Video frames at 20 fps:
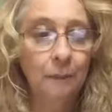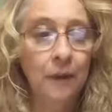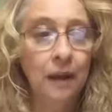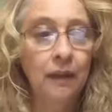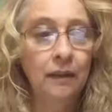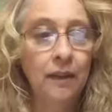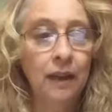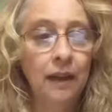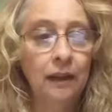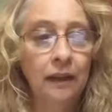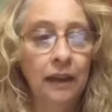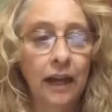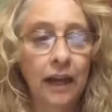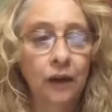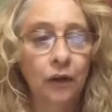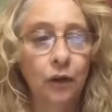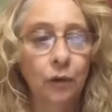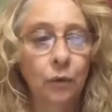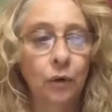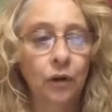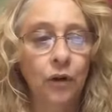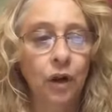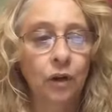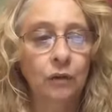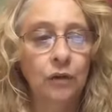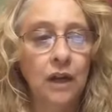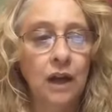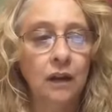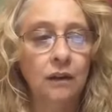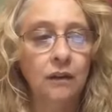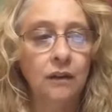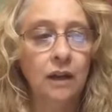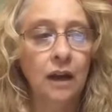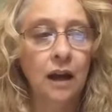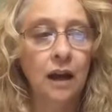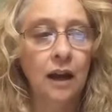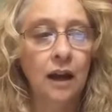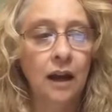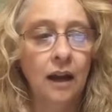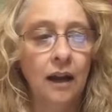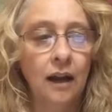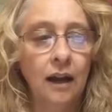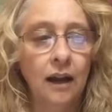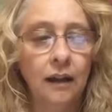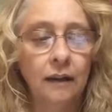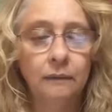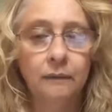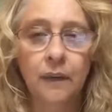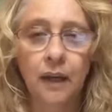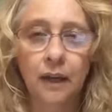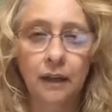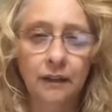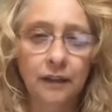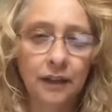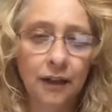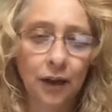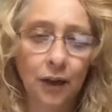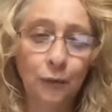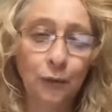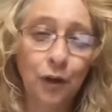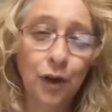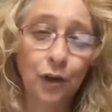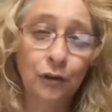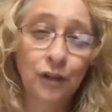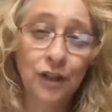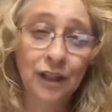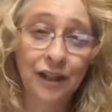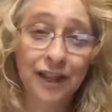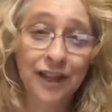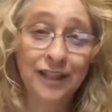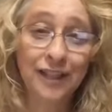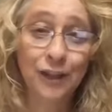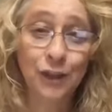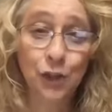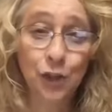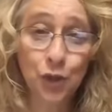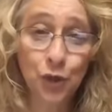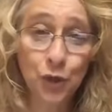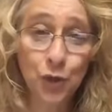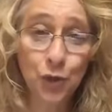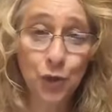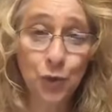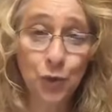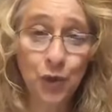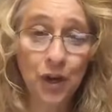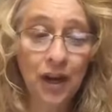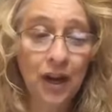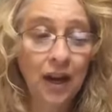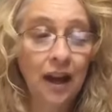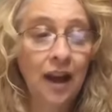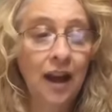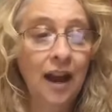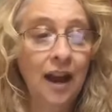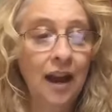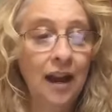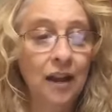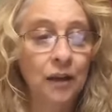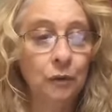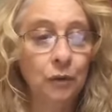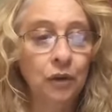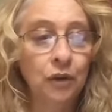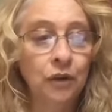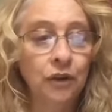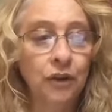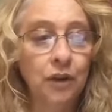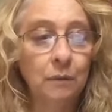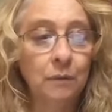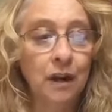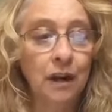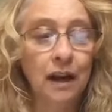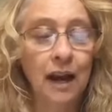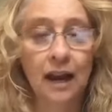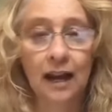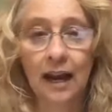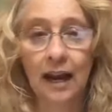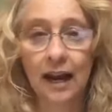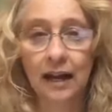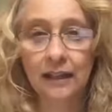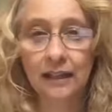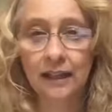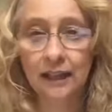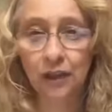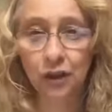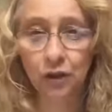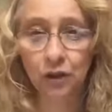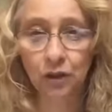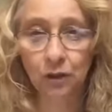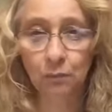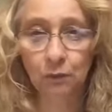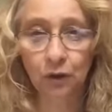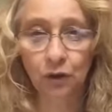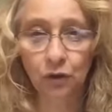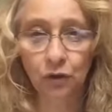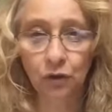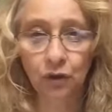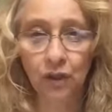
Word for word: and then later we'll go down, uh, uh, sorry, we'll go to lesson two and we'll learn about how to access your spiritual